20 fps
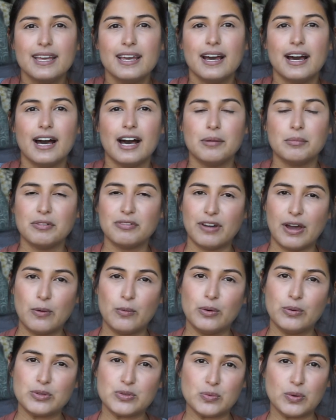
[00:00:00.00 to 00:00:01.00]
If I
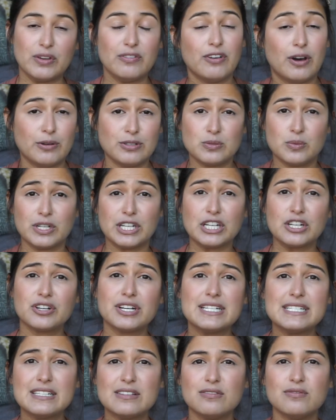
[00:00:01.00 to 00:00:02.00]
was wanting
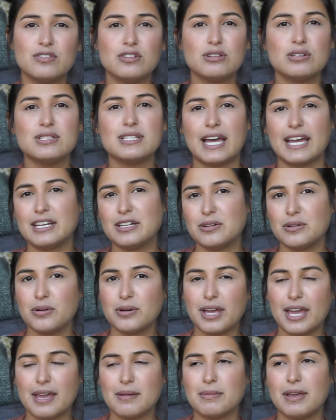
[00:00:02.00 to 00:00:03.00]
greasy foods, I knew,
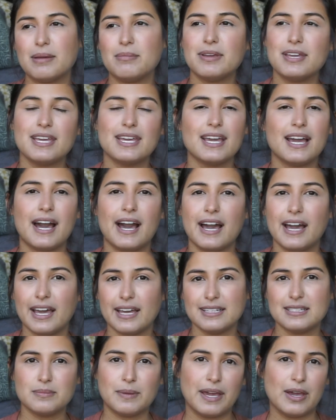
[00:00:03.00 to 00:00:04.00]
okay, maybe
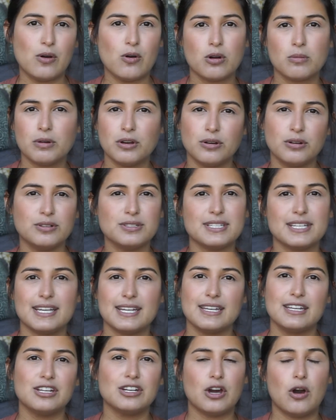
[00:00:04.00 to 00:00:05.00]
it's my hormones,
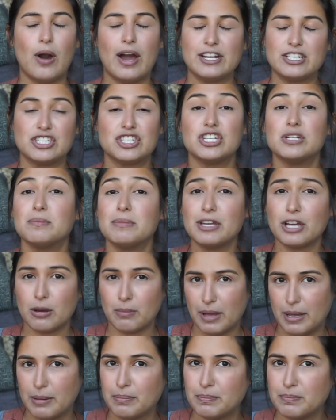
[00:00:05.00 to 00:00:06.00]
and you know, I should be on
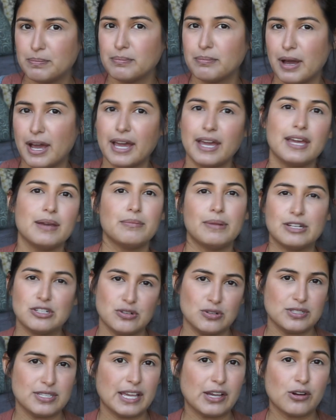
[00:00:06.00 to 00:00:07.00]
my
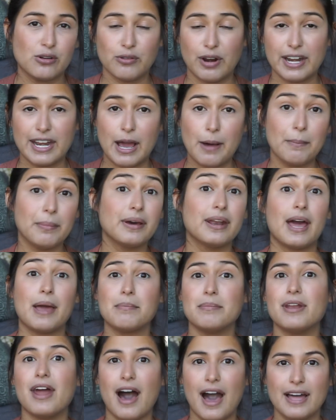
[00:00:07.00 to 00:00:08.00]
menstrual cycle right now, but
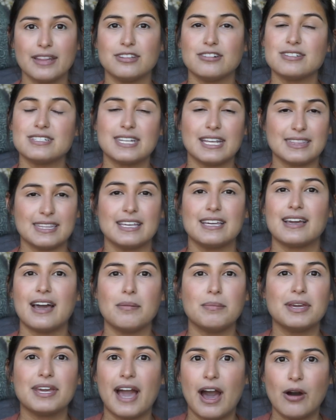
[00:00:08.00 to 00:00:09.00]
I'm not. There's nothing
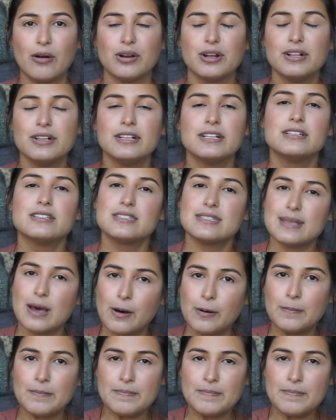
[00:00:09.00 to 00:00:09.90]
coming out. So